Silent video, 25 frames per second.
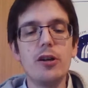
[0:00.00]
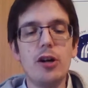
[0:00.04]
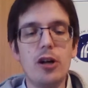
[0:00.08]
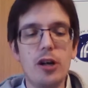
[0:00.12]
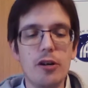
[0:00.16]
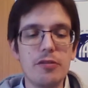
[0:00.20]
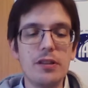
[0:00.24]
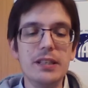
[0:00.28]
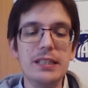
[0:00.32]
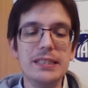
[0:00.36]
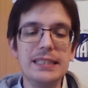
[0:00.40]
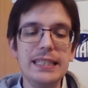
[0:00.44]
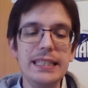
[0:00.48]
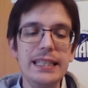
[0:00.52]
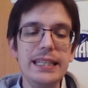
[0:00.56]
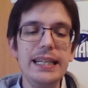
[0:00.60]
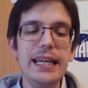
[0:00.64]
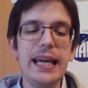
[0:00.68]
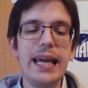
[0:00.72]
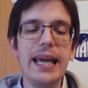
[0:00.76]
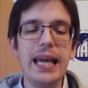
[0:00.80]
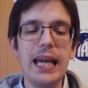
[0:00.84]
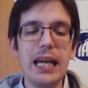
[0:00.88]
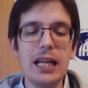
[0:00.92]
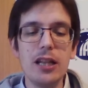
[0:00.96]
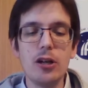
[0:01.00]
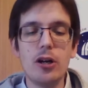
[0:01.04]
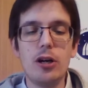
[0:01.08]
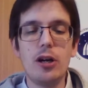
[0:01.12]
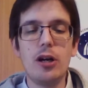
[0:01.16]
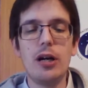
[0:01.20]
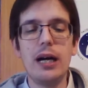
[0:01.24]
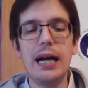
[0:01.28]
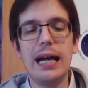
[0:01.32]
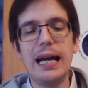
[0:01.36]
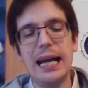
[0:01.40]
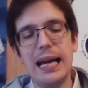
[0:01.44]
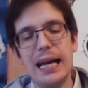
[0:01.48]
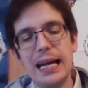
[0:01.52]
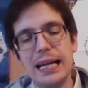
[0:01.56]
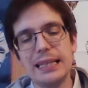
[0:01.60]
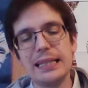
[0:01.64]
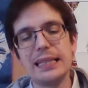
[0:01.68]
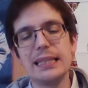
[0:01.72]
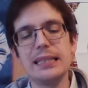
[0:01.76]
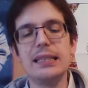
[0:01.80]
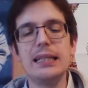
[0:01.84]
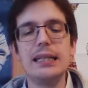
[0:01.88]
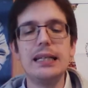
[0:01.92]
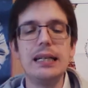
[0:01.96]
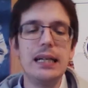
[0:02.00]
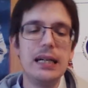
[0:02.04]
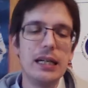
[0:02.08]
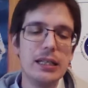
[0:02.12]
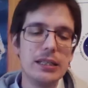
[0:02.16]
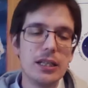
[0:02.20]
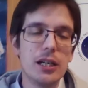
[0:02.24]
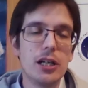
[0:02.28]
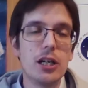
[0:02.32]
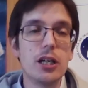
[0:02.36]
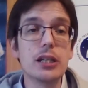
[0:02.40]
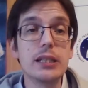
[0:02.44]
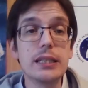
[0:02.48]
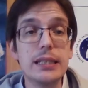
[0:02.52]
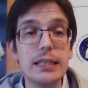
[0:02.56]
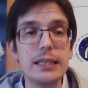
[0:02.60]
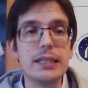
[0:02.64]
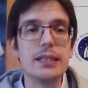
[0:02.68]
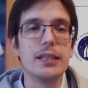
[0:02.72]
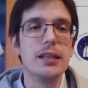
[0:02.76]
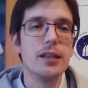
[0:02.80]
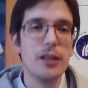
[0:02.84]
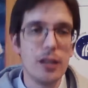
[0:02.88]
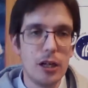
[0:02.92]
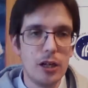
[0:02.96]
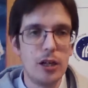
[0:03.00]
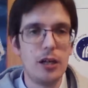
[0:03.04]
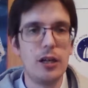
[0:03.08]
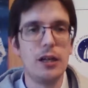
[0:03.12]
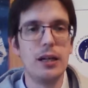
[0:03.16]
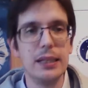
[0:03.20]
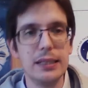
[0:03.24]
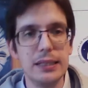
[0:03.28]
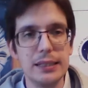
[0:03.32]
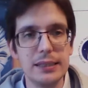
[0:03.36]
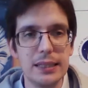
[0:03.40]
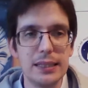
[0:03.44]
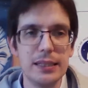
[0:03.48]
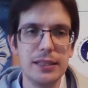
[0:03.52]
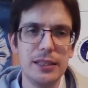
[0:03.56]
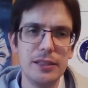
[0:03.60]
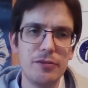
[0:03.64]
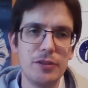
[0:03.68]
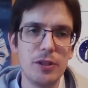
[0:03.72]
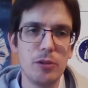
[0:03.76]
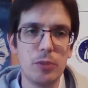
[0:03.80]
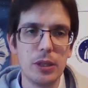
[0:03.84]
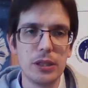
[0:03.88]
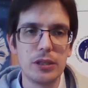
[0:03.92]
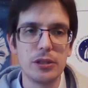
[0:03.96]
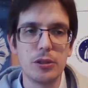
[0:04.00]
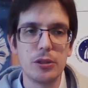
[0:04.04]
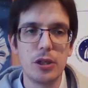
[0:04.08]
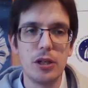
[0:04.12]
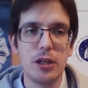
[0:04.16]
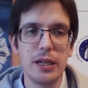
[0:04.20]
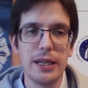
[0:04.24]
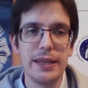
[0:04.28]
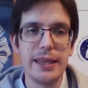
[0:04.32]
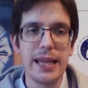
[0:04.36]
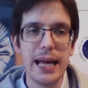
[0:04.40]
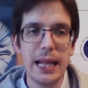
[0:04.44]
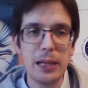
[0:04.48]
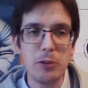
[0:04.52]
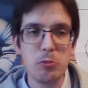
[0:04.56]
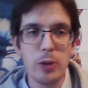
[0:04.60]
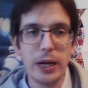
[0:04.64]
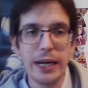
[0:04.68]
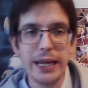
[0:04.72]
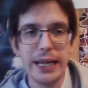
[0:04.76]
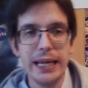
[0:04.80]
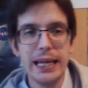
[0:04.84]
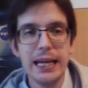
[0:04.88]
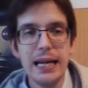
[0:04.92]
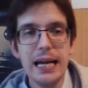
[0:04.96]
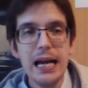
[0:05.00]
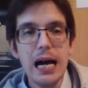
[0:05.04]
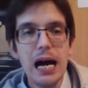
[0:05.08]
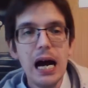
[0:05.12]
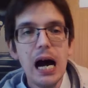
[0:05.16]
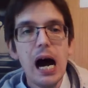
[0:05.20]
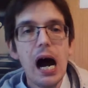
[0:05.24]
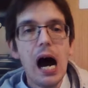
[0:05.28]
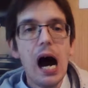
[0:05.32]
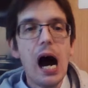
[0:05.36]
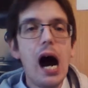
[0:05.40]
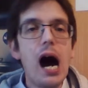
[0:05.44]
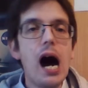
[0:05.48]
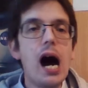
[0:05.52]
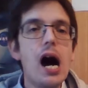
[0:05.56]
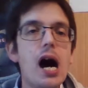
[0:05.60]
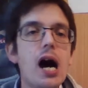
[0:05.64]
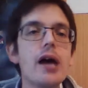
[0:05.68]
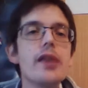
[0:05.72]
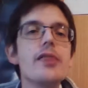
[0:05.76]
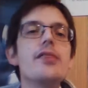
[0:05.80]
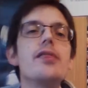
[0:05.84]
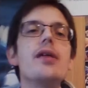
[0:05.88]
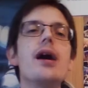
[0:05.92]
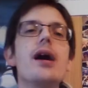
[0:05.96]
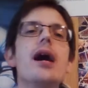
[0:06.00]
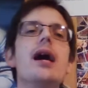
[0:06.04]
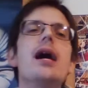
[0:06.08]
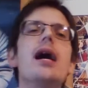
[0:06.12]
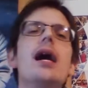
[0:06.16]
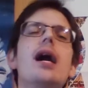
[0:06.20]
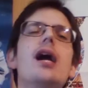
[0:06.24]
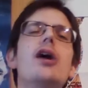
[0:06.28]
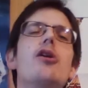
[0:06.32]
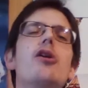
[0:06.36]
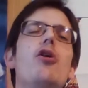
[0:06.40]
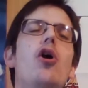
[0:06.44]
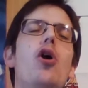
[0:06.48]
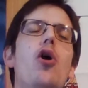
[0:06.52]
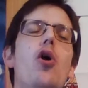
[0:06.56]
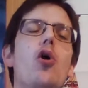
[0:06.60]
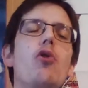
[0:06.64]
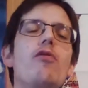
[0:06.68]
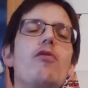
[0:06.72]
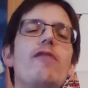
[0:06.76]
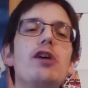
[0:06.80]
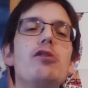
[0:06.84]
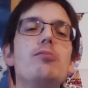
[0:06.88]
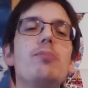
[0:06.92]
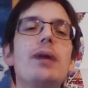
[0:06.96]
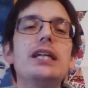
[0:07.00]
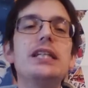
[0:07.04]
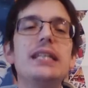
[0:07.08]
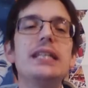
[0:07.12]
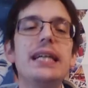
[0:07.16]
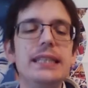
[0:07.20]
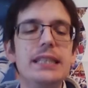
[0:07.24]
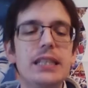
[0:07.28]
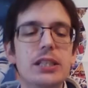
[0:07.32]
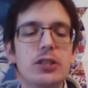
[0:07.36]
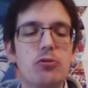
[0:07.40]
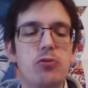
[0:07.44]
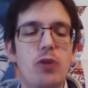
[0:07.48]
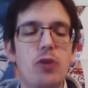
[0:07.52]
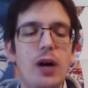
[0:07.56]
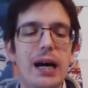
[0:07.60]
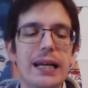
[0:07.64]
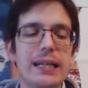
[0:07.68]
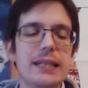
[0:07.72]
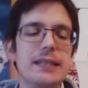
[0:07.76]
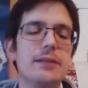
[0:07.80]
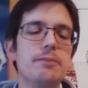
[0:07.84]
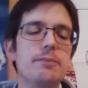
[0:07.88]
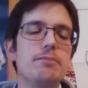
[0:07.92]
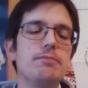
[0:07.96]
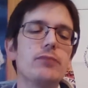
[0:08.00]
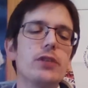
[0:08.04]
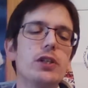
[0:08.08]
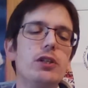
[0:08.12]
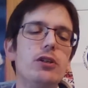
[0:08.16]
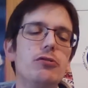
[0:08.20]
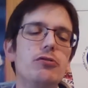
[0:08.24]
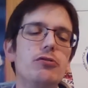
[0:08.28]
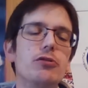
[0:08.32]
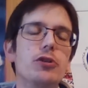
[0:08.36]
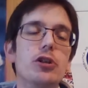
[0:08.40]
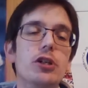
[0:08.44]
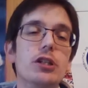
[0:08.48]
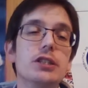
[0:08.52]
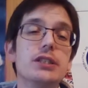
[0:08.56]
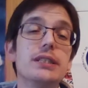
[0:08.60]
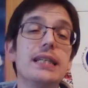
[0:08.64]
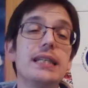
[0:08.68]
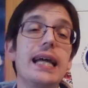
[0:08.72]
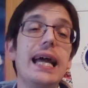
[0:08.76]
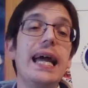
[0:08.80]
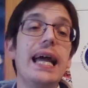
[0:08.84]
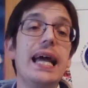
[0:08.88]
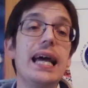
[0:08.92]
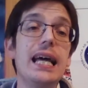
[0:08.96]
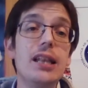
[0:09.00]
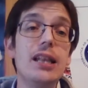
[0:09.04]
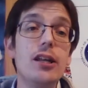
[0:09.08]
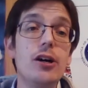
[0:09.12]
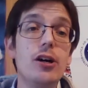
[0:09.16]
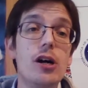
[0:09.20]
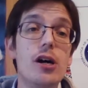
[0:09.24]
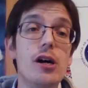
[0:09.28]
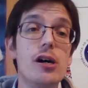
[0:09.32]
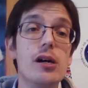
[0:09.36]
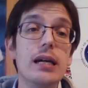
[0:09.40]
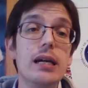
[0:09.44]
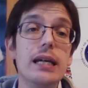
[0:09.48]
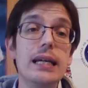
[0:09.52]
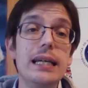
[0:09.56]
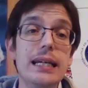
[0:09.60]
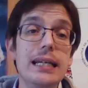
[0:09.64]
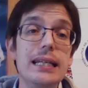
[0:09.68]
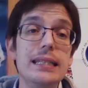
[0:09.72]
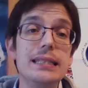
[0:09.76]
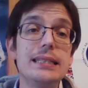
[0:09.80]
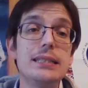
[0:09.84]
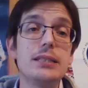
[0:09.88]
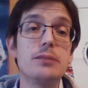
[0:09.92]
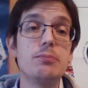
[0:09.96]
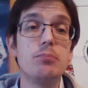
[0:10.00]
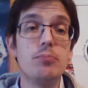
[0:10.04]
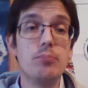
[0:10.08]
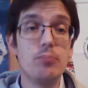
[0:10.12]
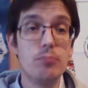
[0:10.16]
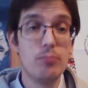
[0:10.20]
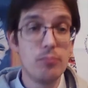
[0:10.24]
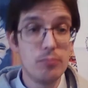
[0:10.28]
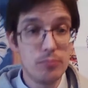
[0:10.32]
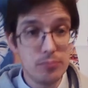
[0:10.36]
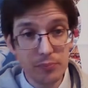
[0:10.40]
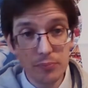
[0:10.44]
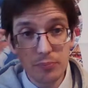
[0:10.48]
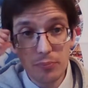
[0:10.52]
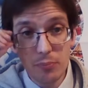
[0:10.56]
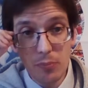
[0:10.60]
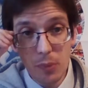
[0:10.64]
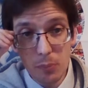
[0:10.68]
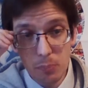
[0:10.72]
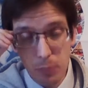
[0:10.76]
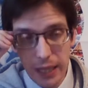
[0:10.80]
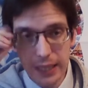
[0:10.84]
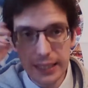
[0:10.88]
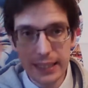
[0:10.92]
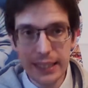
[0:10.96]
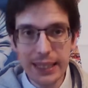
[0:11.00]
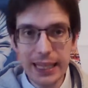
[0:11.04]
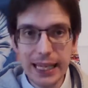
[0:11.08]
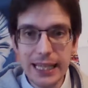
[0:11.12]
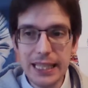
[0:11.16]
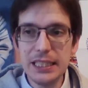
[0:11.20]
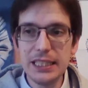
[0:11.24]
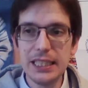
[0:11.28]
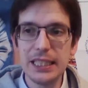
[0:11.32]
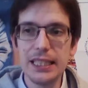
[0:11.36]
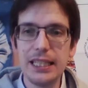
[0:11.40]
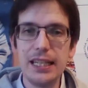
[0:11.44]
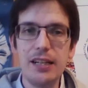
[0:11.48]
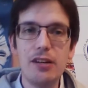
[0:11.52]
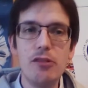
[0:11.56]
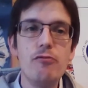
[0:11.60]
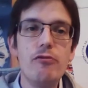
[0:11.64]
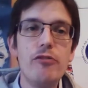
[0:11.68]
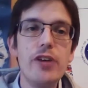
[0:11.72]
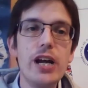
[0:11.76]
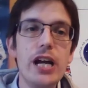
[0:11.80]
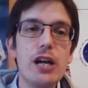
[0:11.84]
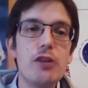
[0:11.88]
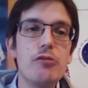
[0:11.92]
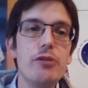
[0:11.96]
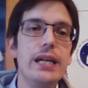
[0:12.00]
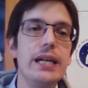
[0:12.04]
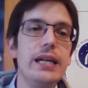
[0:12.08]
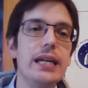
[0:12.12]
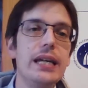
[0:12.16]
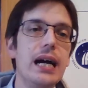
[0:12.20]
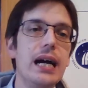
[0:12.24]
of the sea, air law, and Antarctic law, if you want to call it that way, are all very much intertwined. Of course, air law is by nature very